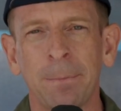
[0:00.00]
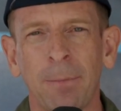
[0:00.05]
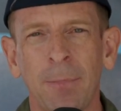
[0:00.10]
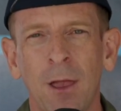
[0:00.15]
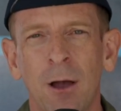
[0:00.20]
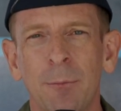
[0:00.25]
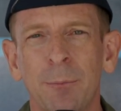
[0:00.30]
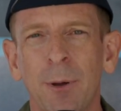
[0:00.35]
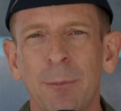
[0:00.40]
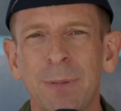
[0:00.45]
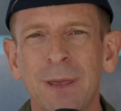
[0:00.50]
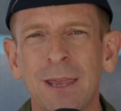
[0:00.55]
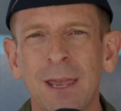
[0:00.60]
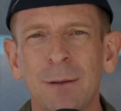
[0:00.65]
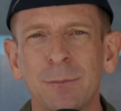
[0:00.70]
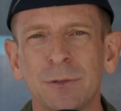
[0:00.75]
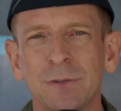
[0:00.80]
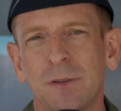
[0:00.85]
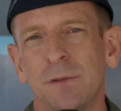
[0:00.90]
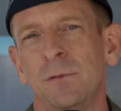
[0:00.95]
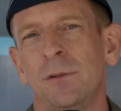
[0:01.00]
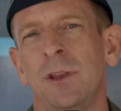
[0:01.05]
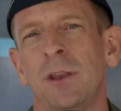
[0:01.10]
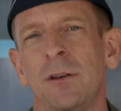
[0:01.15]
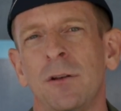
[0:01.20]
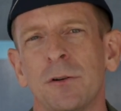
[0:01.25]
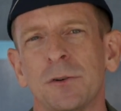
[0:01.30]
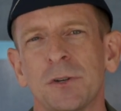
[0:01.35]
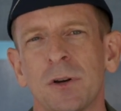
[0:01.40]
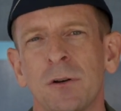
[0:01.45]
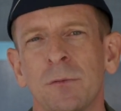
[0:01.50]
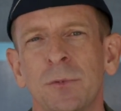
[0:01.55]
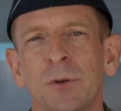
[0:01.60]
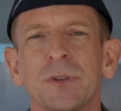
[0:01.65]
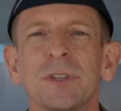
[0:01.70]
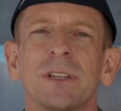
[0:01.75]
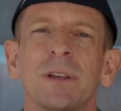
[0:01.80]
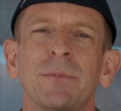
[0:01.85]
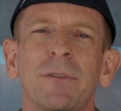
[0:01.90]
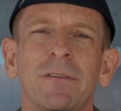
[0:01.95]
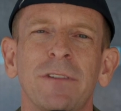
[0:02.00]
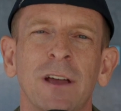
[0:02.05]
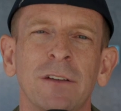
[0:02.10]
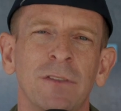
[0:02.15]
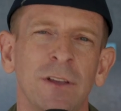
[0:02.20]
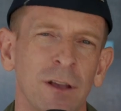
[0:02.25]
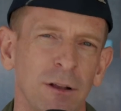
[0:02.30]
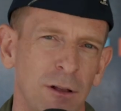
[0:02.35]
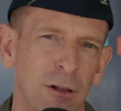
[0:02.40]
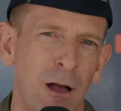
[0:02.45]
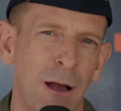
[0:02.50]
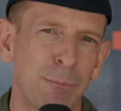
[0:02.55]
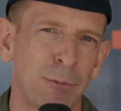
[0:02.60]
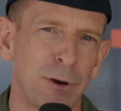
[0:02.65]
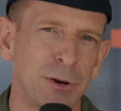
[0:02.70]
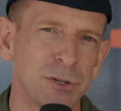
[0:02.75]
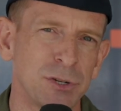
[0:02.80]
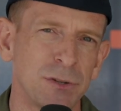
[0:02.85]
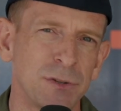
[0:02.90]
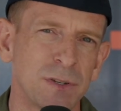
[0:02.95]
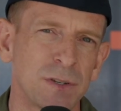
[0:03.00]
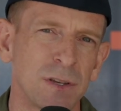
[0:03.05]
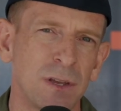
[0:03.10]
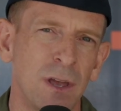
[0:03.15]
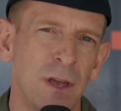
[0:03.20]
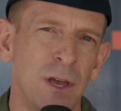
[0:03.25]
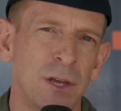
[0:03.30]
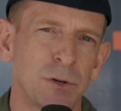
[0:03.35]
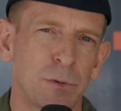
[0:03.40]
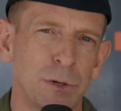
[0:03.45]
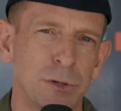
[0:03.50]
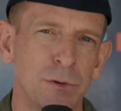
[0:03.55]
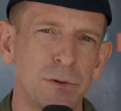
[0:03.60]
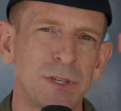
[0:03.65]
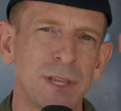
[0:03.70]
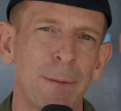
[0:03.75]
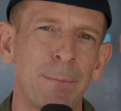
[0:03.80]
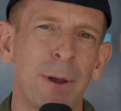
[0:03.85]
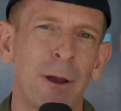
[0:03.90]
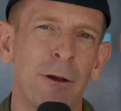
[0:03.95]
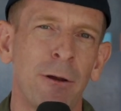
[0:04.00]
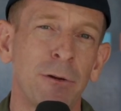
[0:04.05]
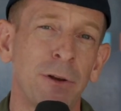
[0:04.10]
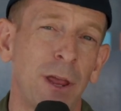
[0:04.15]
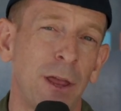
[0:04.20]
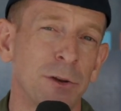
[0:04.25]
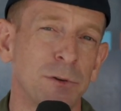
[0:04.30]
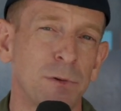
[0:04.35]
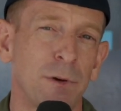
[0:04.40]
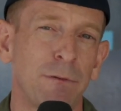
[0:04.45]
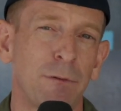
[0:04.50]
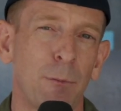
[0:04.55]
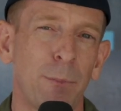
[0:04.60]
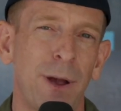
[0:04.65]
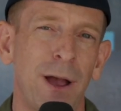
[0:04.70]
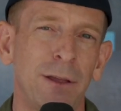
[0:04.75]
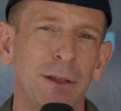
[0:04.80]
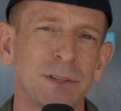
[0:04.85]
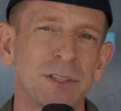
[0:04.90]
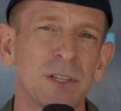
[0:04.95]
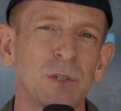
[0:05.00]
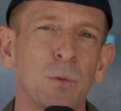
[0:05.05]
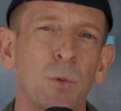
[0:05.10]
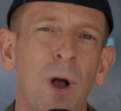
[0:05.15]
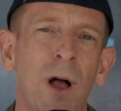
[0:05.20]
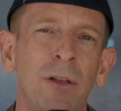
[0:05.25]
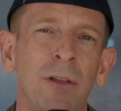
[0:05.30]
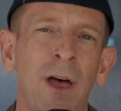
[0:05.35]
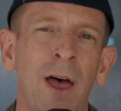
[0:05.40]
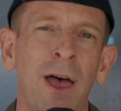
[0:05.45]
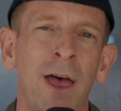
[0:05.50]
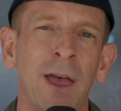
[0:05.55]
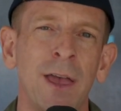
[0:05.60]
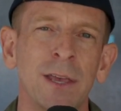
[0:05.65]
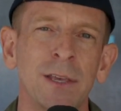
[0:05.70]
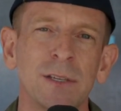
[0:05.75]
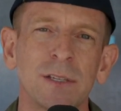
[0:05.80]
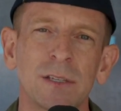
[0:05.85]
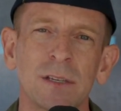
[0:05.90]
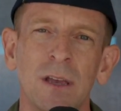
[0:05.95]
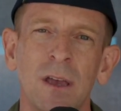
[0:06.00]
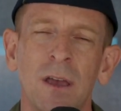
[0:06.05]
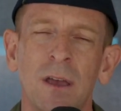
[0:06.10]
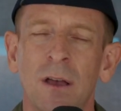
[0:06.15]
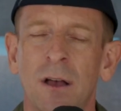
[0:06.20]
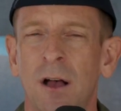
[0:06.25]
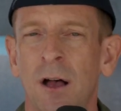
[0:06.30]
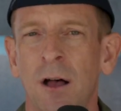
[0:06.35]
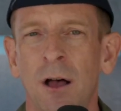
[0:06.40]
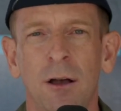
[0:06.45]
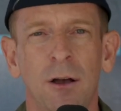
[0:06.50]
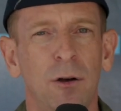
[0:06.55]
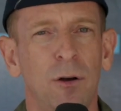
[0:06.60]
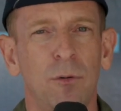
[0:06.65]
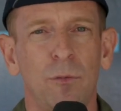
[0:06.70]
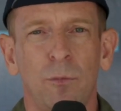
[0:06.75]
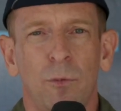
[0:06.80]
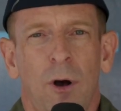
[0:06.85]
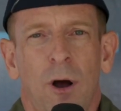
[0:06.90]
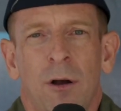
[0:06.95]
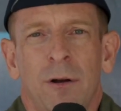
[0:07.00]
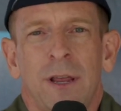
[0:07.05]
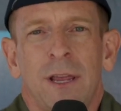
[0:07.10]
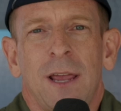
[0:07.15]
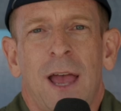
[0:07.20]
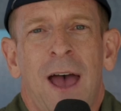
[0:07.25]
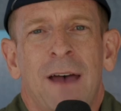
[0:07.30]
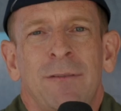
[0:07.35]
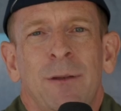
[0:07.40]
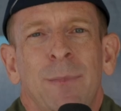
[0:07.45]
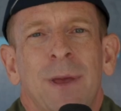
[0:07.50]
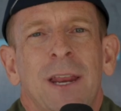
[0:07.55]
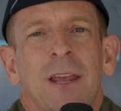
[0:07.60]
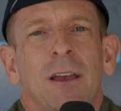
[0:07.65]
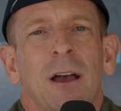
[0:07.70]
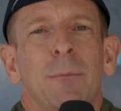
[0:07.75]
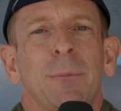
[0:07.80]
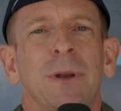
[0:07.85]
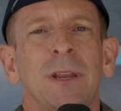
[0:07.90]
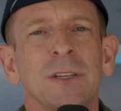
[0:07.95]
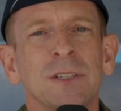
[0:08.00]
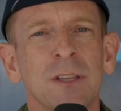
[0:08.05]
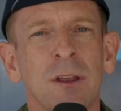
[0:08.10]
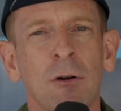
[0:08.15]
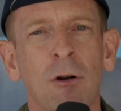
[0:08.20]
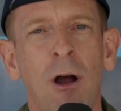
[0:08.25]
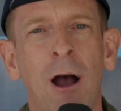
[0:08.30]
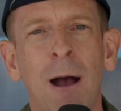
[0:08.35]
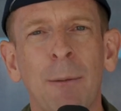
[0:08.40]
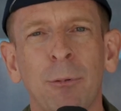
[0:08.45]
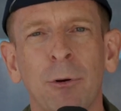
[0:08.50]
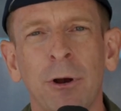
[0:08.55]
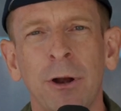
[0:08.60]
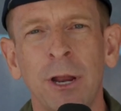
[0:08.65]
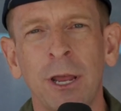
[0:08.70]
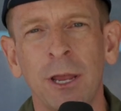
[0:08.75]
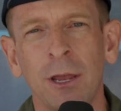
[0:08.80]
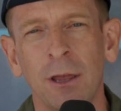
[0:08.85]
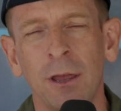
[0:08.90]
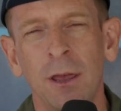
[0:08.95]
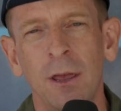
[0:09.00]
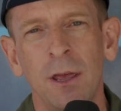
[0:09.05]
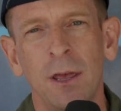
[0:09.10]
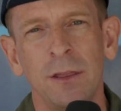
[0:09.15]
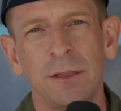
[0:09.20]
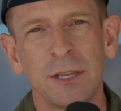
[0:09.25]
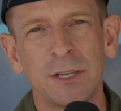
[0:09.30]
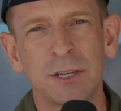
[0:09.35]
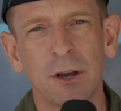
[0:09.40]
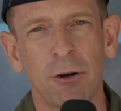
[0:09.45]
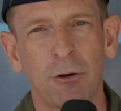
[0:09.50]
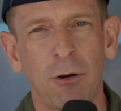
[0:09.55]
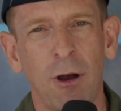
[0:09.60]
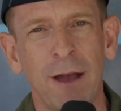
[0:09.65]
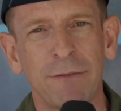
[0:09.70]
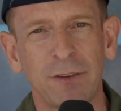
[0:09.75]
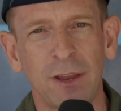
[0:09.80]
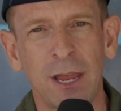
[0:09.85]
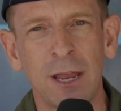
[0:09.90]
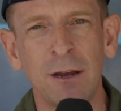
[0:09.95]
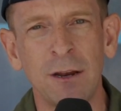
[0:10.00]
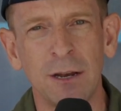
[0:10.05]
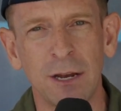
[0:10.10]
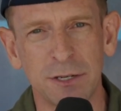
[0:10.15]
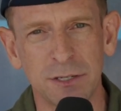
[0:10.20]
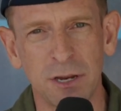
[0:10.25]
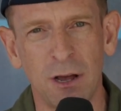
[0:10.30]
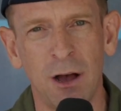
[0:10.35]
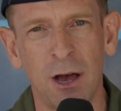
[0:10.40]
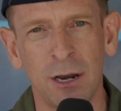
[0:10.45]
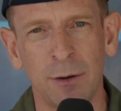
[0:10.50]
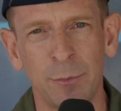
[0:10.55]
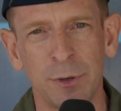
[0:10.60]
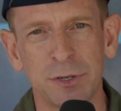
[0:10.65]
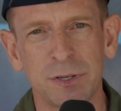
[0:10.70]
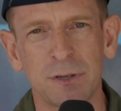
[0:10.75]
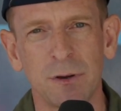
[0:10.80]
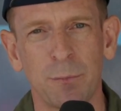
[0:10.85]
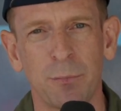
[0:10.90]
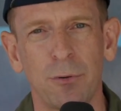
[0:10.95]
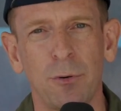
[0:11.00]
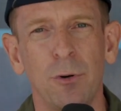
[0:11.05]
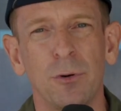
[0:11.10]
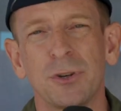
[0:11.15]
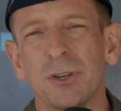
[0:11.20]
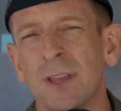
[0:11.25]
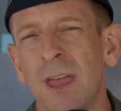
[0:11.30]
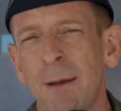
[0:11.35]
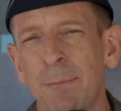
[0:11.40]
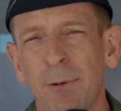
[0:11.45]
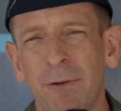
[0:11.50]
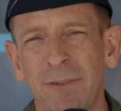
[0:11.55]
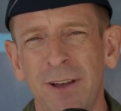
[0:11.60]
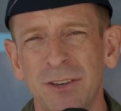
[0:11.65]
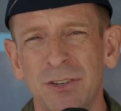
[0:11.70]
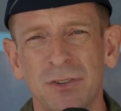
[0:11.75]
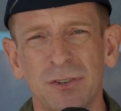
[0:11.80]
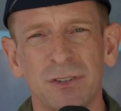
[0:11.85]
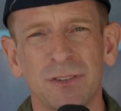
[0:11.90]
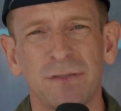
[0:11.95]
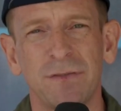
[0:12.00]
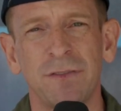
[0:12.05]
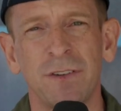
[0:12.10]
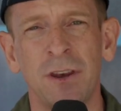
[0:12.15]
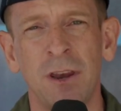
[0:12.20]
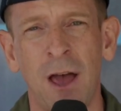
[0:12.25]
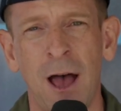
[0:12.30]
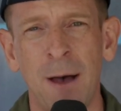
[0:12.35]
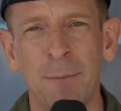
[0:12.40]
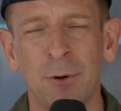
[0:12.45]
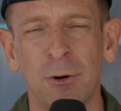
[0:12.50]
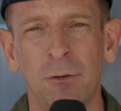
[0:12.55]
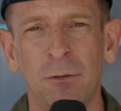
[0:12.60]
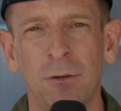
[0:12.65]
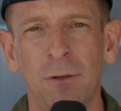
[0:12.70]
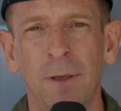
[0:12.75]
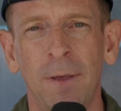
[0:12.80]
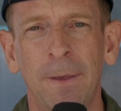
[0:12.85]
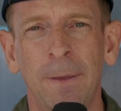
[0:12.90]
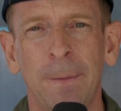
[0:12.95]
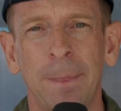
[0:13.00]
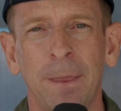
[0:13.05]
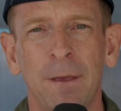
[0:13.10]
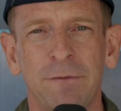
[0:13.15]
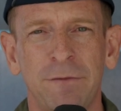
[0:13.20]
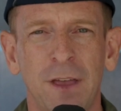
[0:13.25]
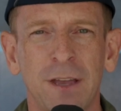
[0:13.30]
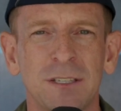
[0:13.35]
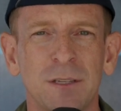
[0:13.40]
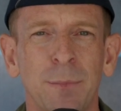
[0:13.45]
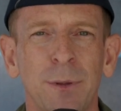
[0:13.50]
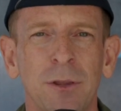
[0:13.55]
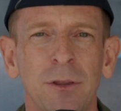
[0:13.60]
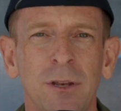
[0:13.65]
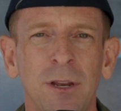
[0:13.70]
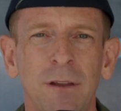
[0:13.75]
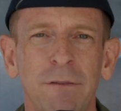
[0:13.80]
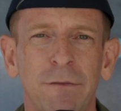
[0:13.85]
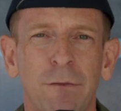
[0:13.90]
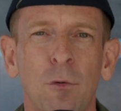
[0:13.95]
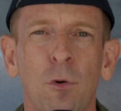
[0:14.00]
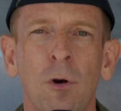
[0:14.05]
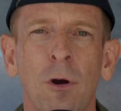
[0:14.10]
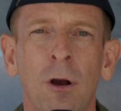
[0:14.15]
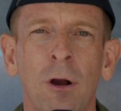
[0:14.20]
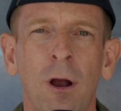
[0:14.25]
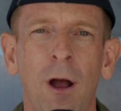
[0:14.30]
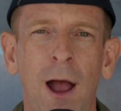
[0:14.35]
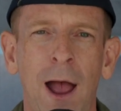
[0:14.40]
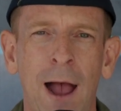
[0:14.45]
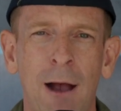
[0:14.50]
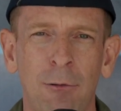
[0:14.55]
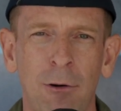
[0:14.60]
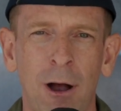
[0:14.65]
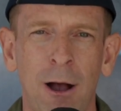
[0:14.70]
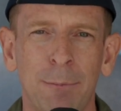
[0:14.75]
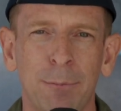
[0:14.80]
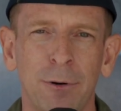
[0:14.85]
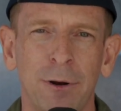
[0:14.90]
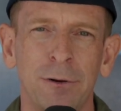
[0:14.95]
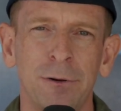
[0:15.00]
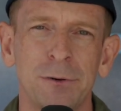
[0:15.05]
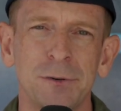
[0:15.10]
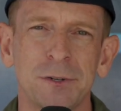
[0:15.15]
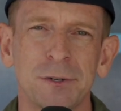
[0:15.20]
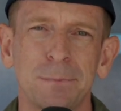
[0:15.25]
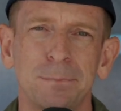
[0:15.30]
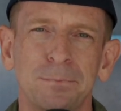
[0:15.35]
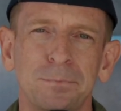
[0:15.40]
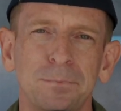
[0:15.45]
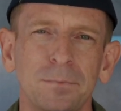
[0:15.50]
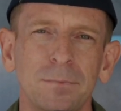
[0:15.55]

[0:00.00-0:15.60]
uh, but being able to, in the near term, use simplified vehicle operations to reduce that barrier to entry for pilots, as well as uh, already having many companies that are operating these aircraft in an autonomous approach. And that provides just phenomenal flexibility for our operators.